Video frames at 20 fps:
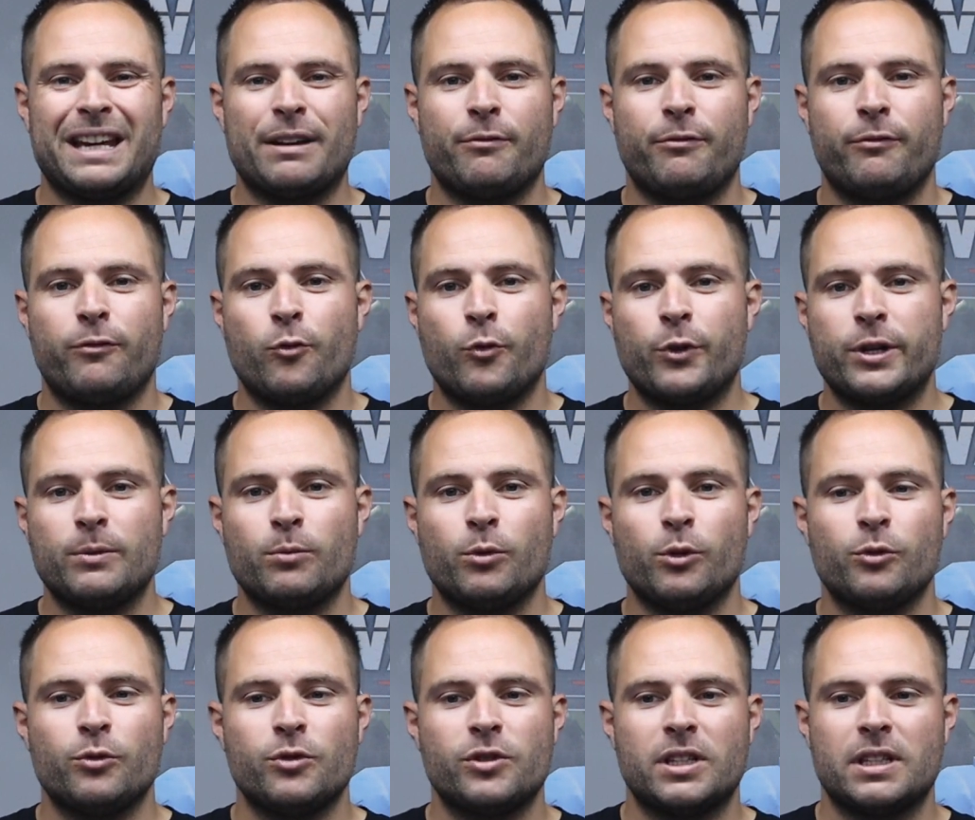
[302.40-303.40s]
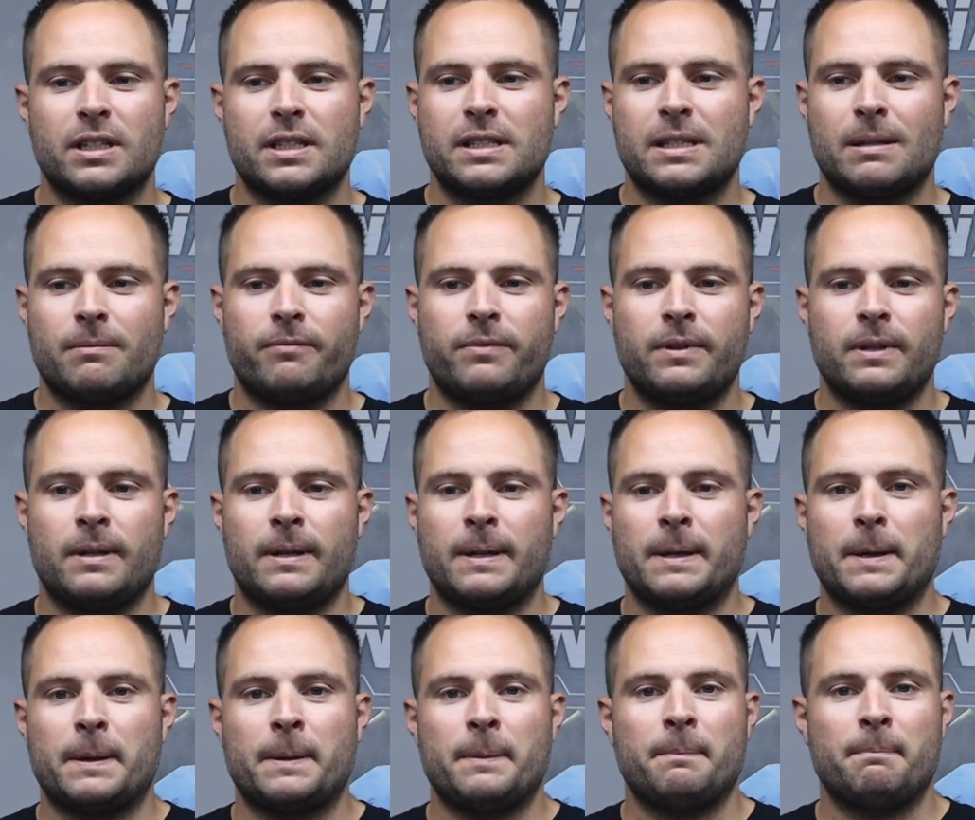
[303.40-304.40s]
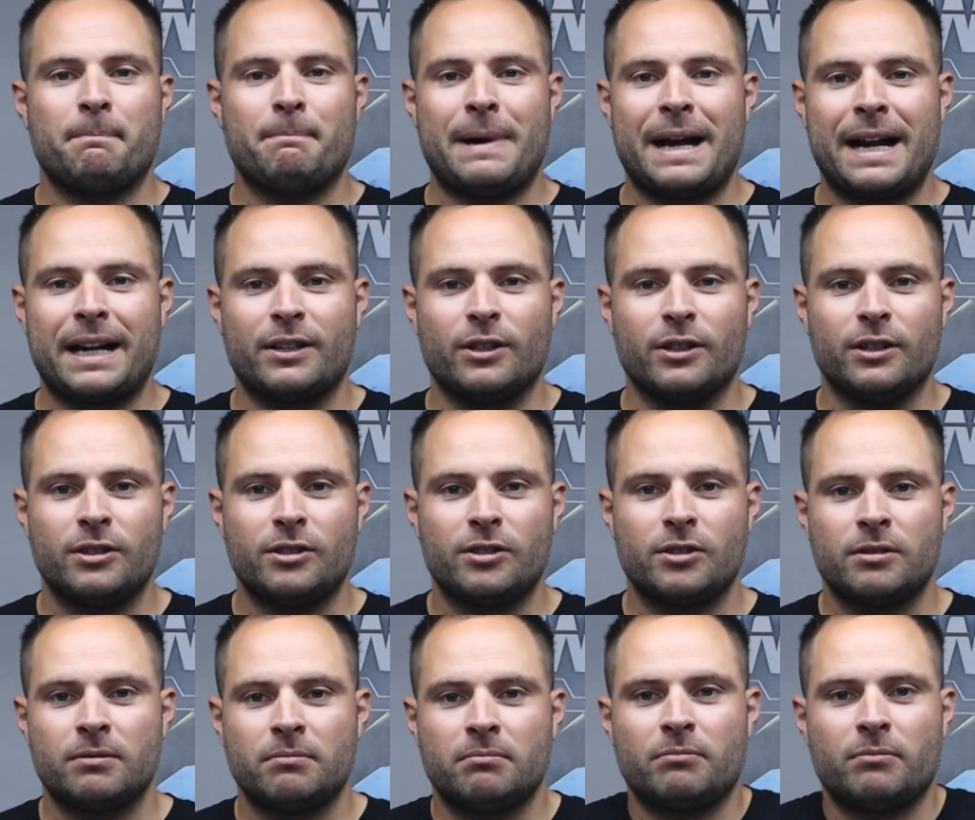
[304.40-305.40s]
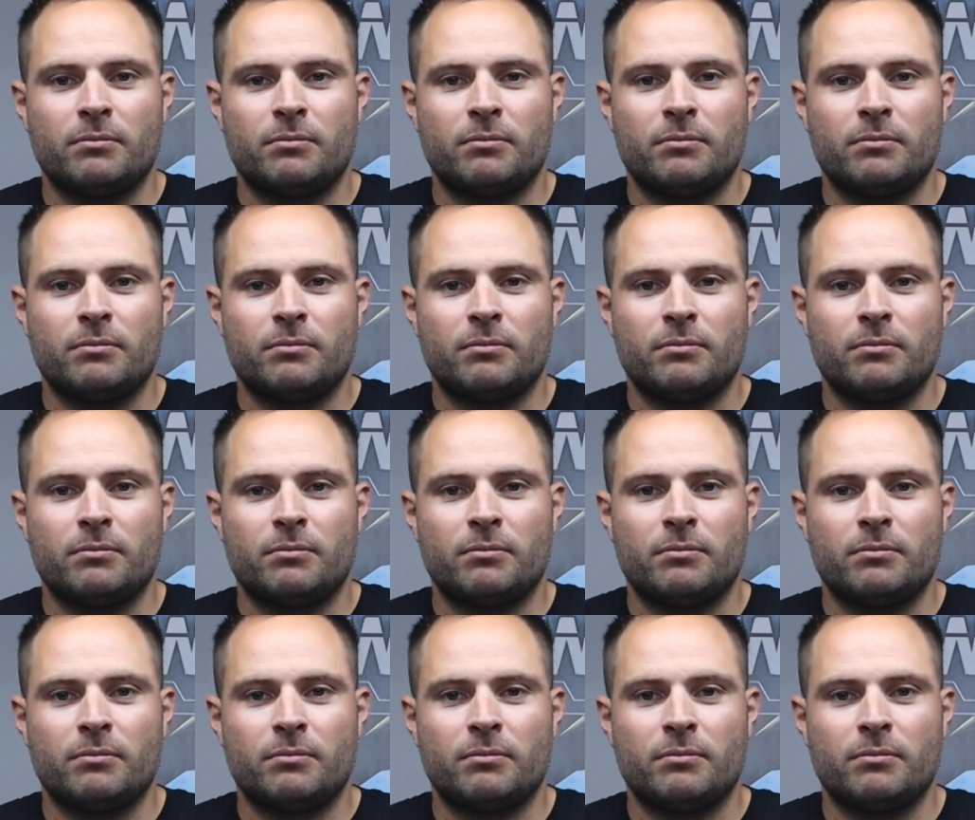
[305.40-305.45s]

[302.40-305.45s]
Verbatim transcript: getting 40 wounds into something like Magnus,